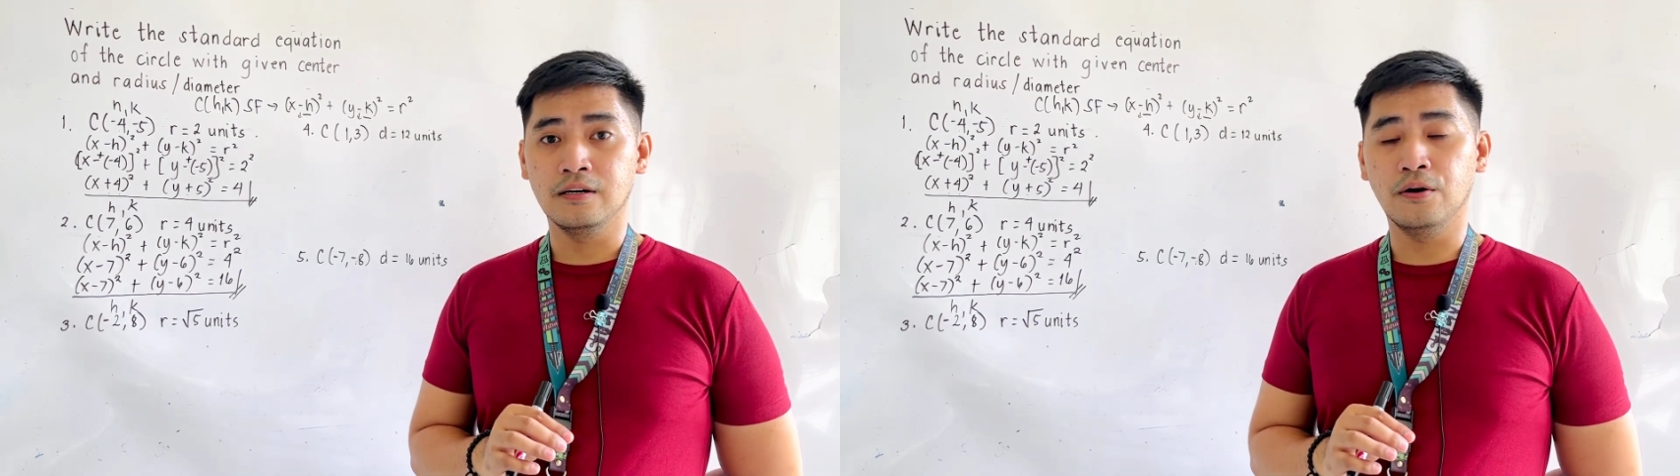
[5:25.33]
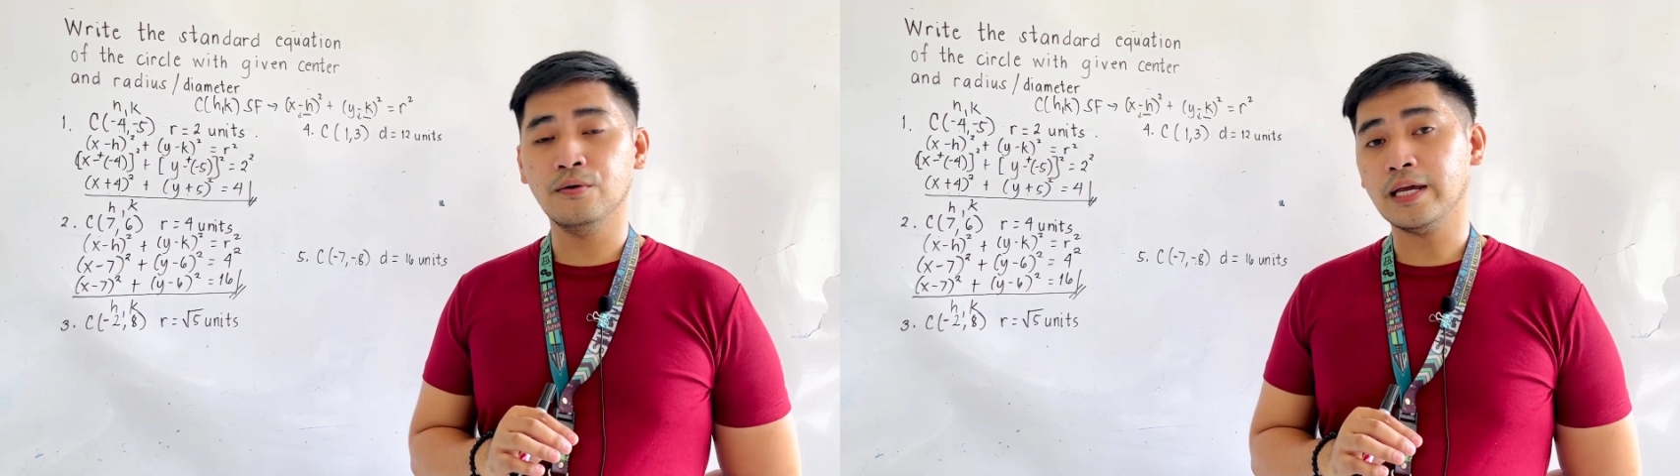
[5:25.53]

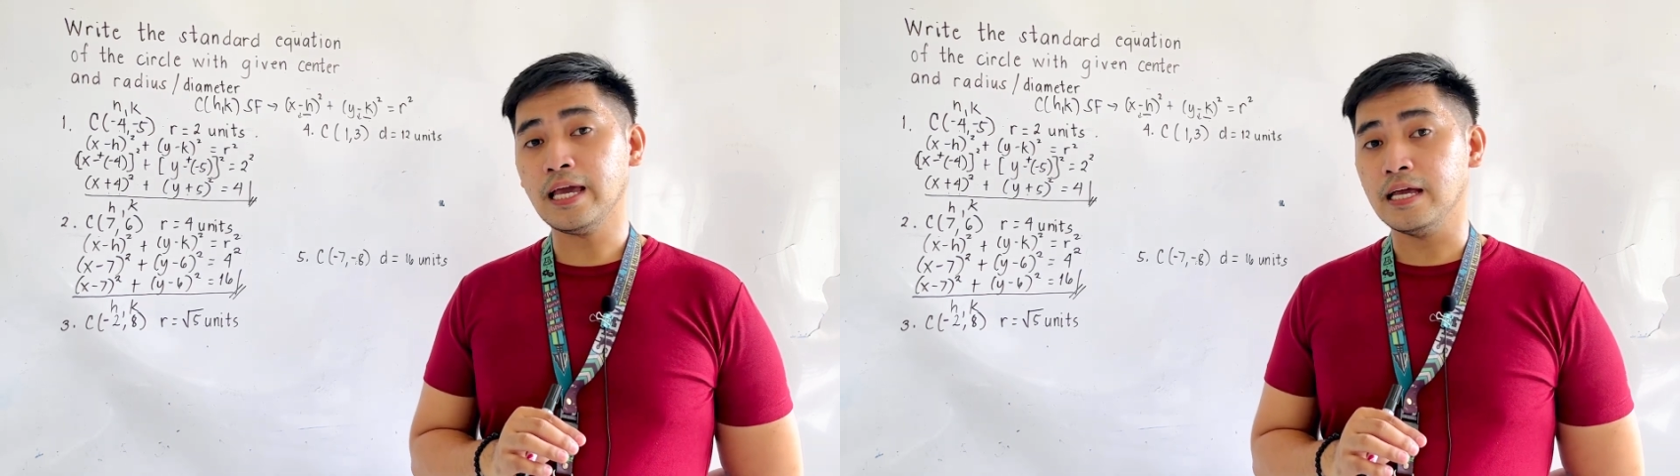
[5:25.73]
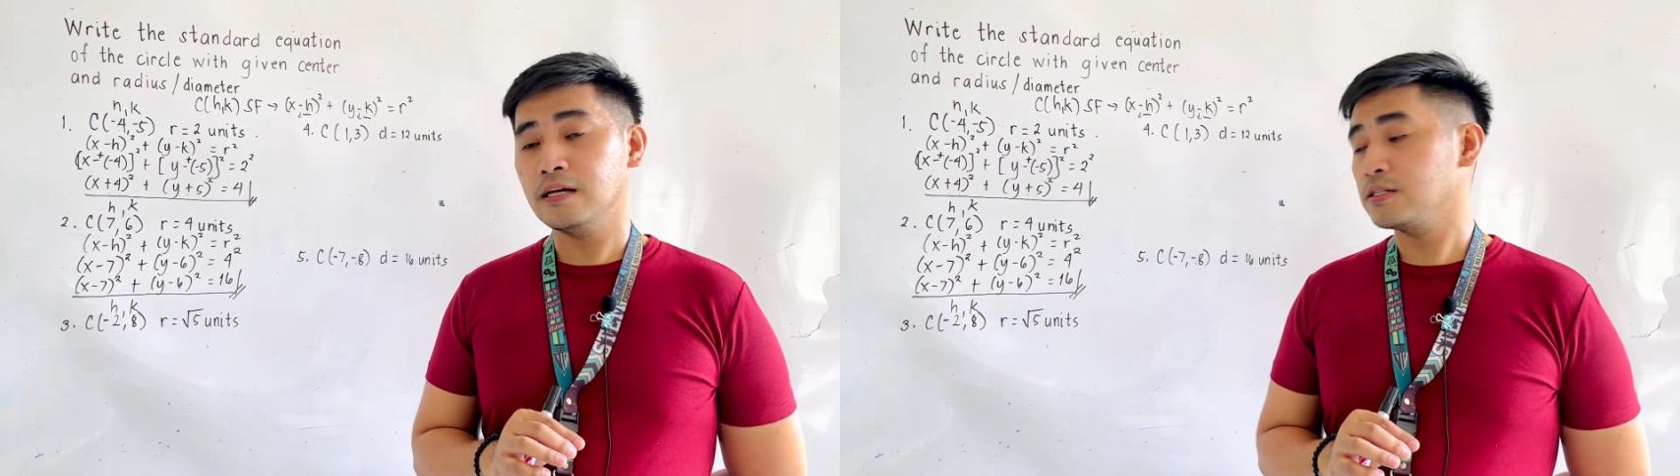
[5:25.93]

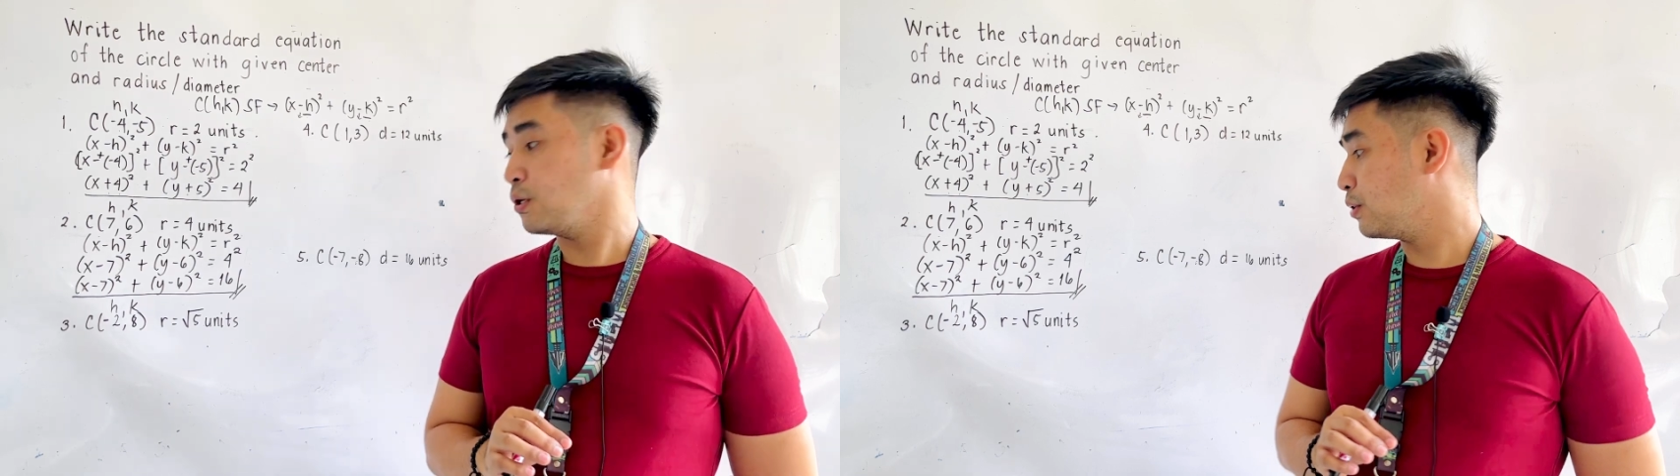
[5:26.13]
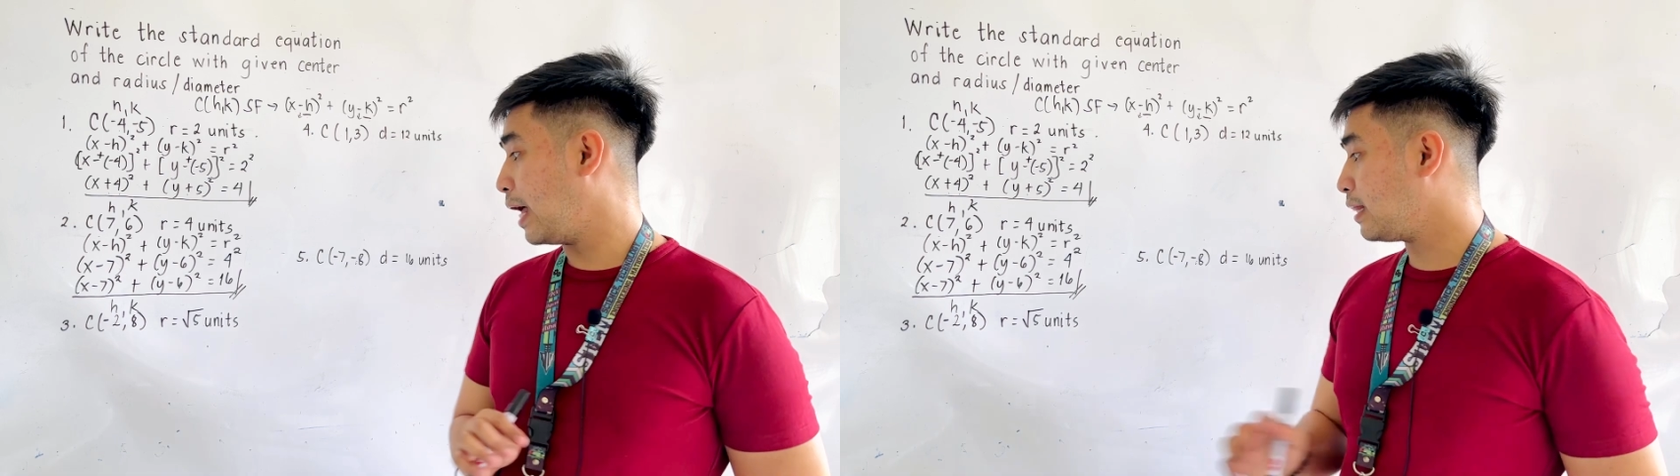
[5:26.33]
Okay,
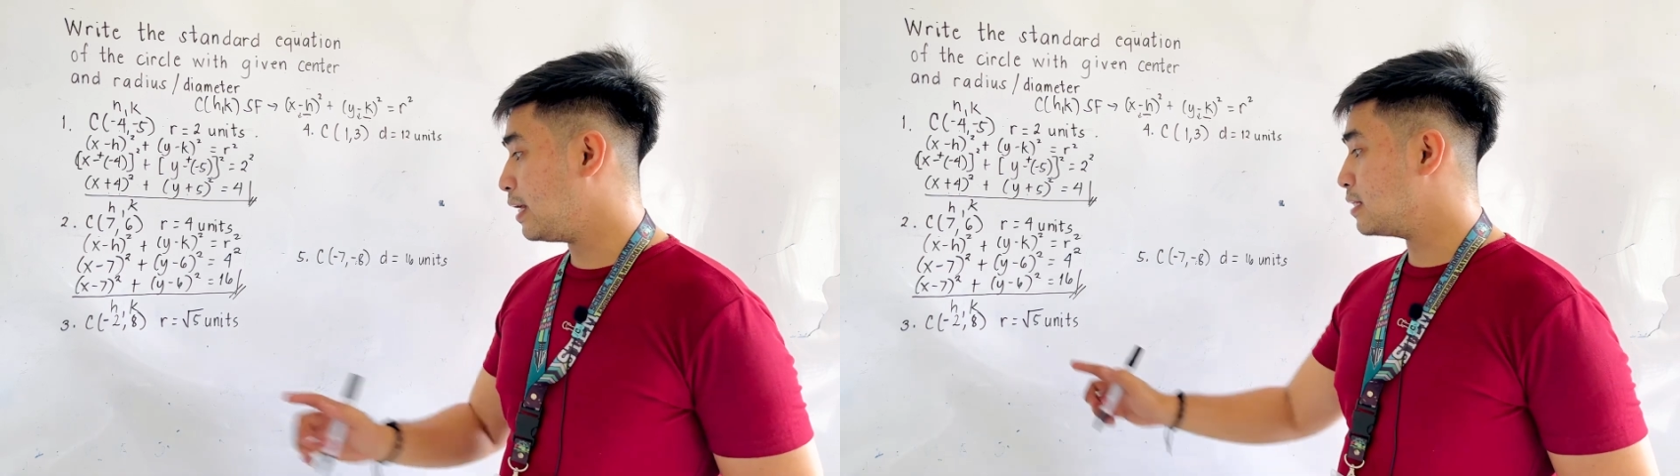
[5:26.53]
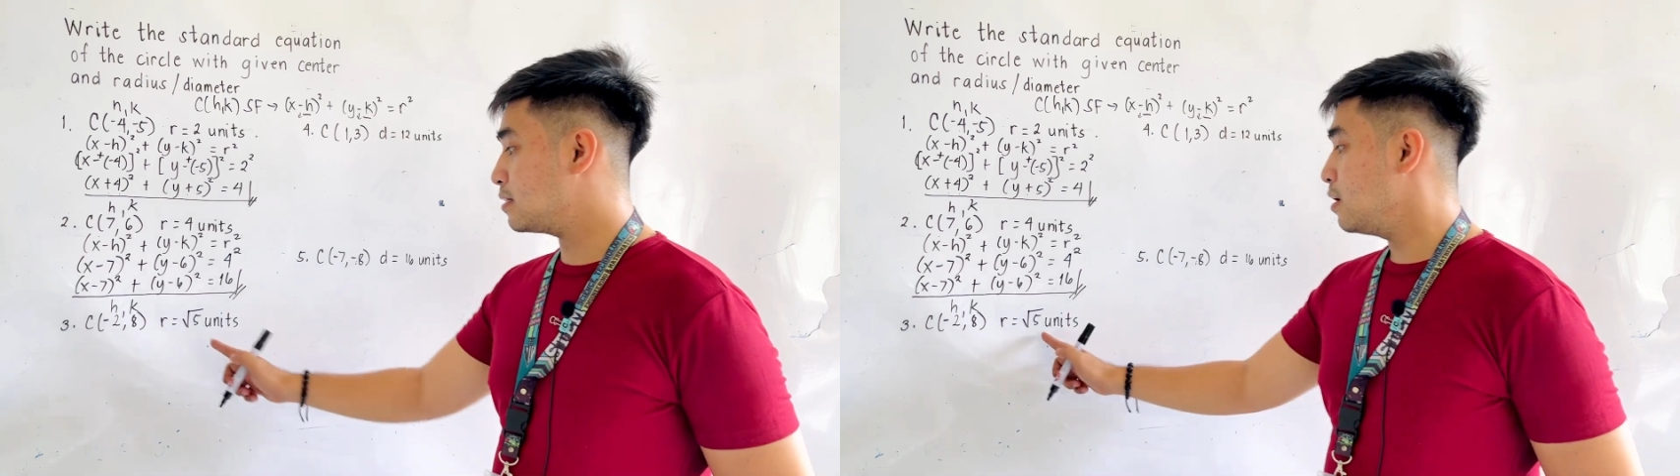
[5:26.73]
so that
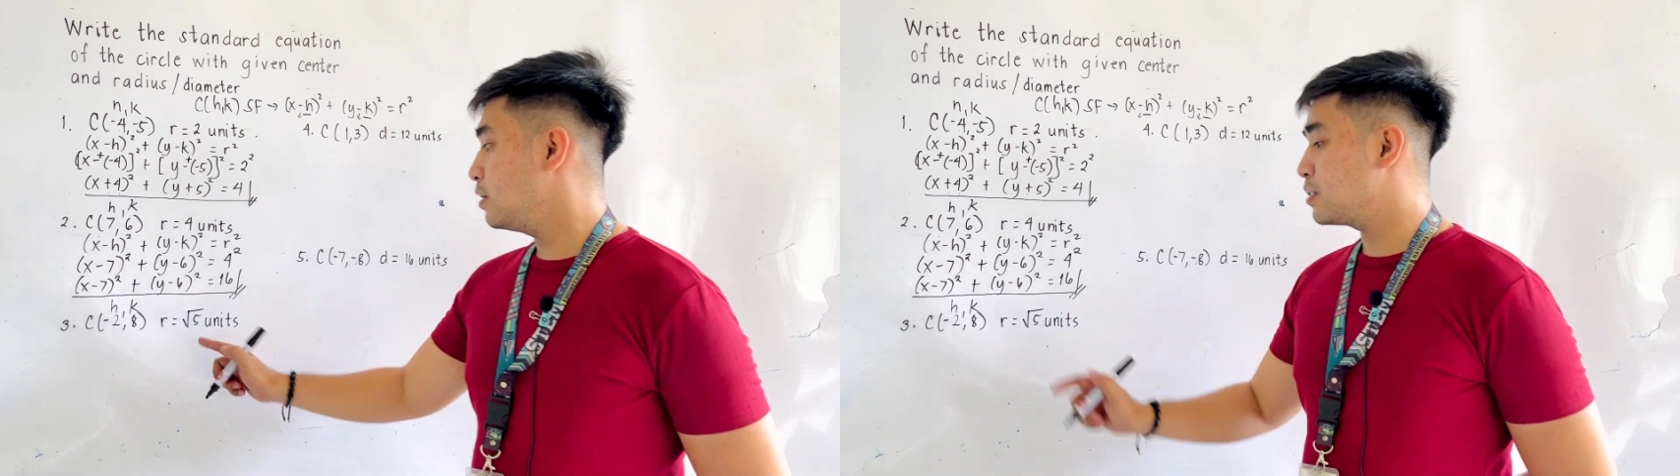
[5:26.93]
is